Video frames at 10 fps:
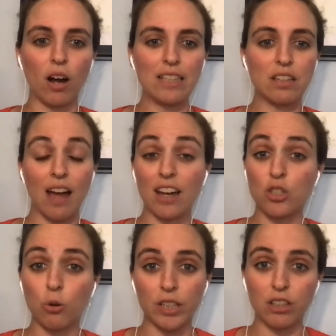Is there
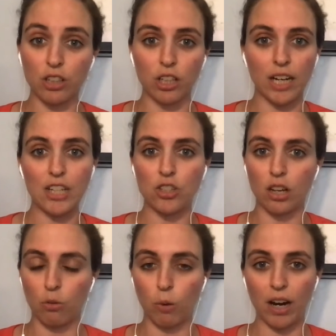editorial
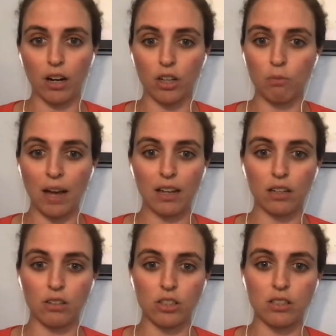curation where you
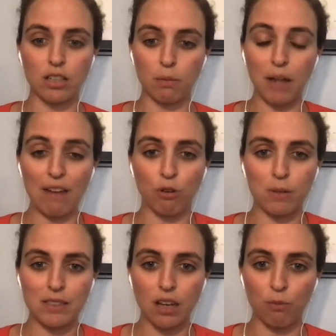might see the platform
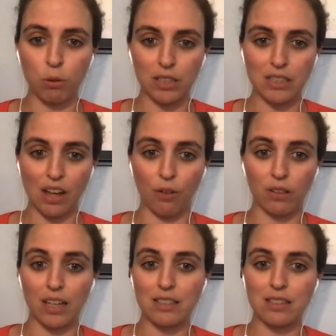itself pulling together
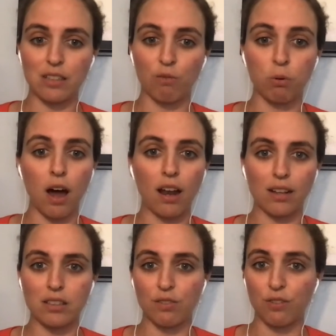lists of
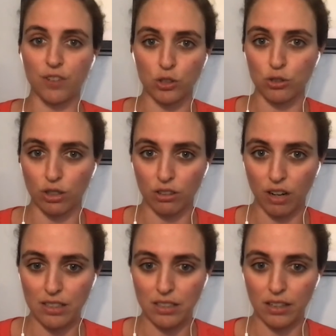products that fulfill certain
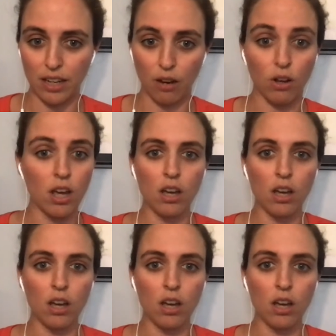criteria?